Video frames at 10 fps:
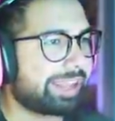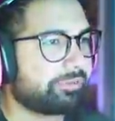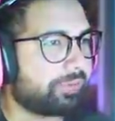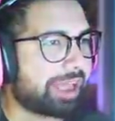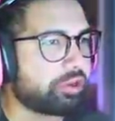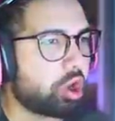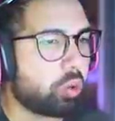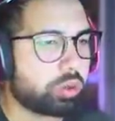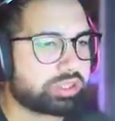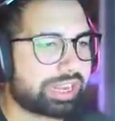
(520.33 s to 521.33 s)
like, out of
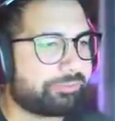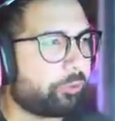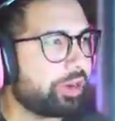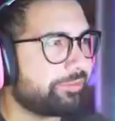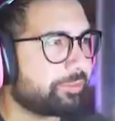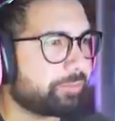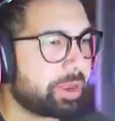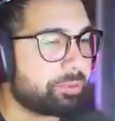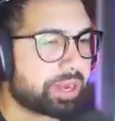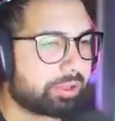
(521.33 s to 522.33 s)
nowhere, there's like four different
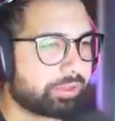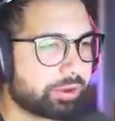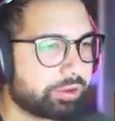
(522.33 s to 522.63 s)
people down there,